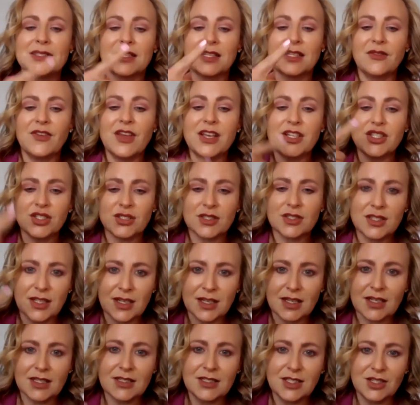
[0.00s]
because innovation
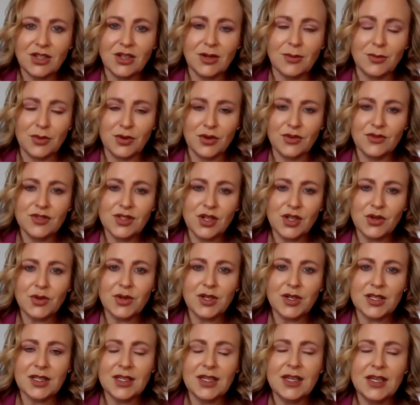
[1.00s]
is going to continue to move so
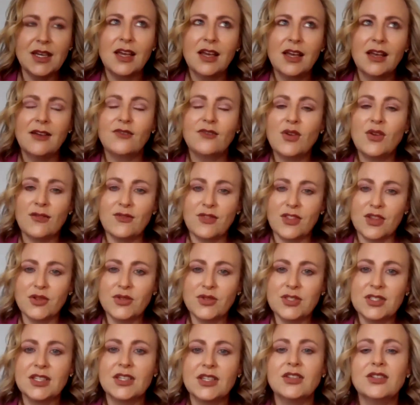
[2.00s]
quickly. If you have
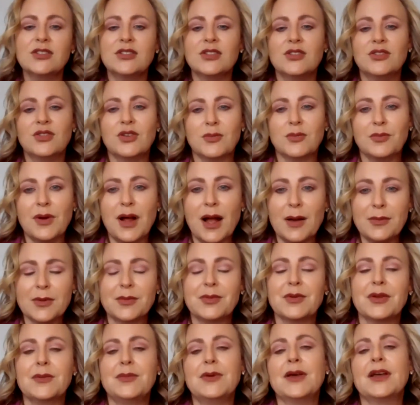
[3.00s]
those skills, you can
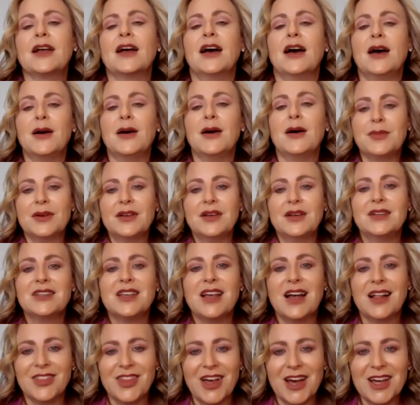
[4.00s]
probably pick up
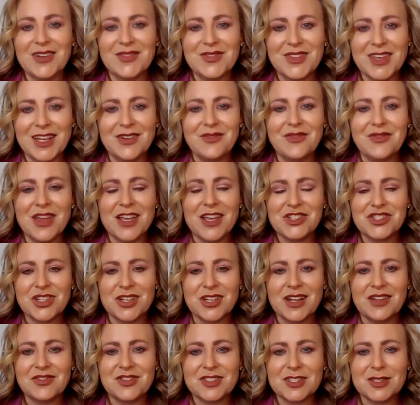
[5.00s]
a lot of the
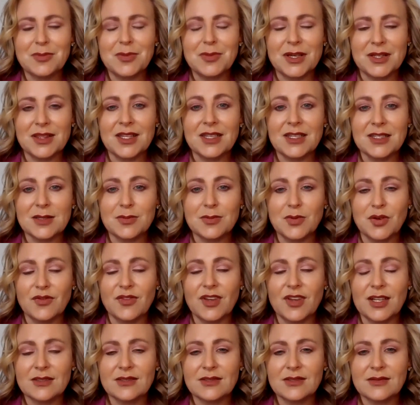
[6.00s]
innovation at the speed that it's
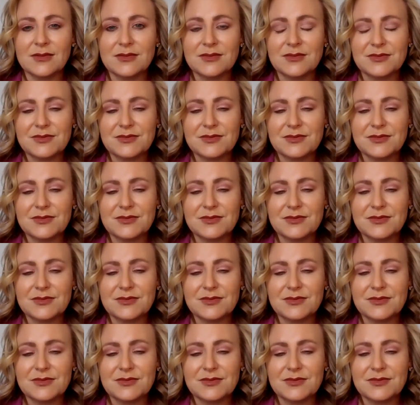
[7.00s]
moving.